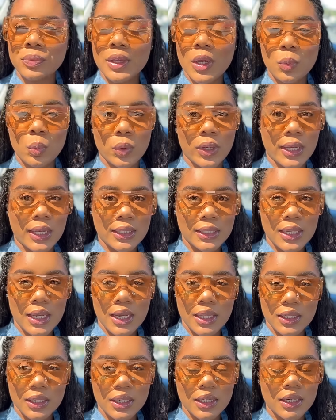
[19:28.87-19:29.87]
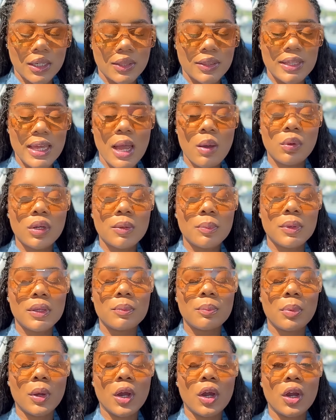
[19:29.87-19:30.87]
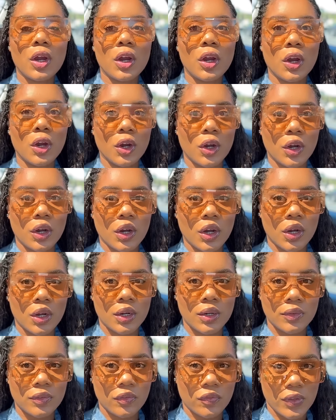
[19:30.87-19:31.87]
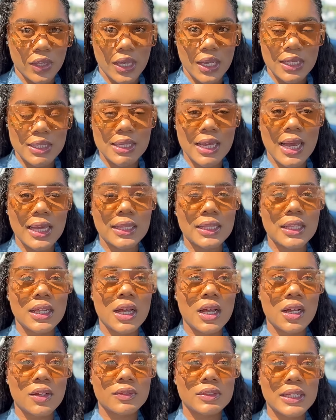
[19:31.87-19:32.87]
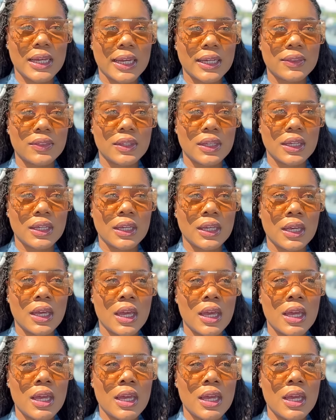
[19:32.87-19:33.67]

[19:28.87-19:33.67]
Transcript: red color that would have been perfect I loved like the